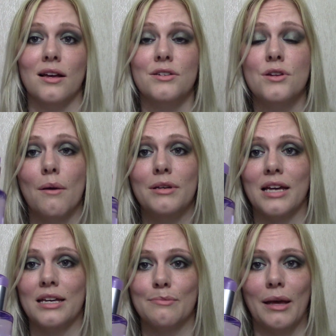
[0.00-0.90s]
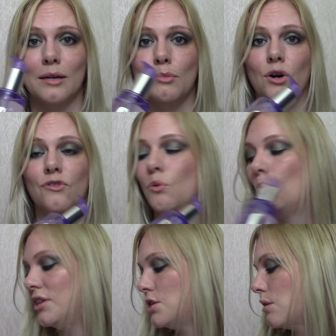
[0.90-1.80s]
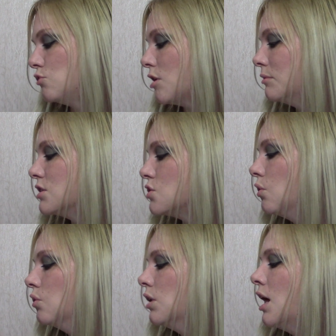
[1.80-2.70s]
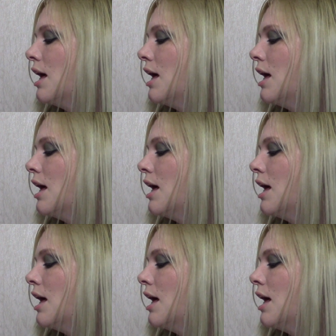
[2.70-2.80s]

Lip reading: I know it takes makeup off with no trouble at all,